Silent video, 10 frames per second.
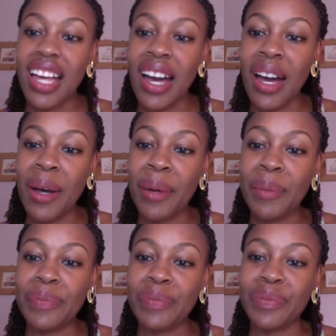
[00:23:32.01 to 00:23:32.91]

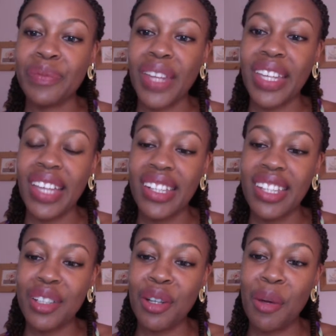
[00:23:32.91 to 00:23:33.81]

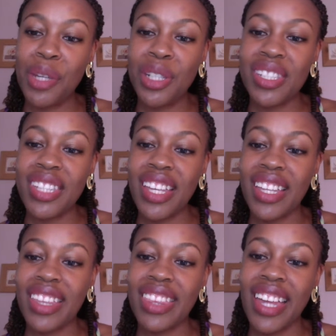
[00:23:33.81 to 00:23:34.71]
Another comment
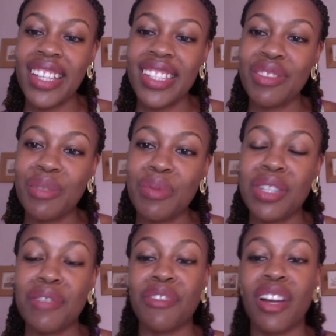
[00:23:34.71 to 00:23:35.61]
saying thanks from
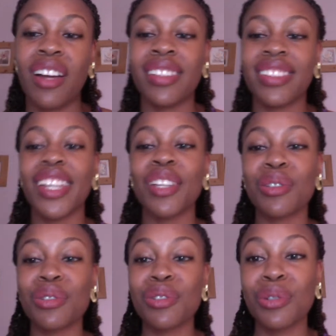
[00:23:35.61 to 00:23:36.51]
Sifra. Thank
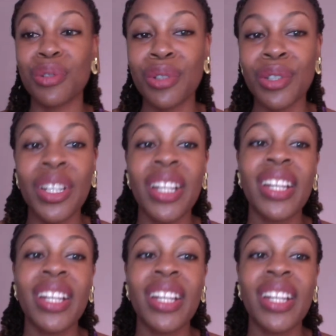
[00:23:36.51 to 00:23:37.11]
you too.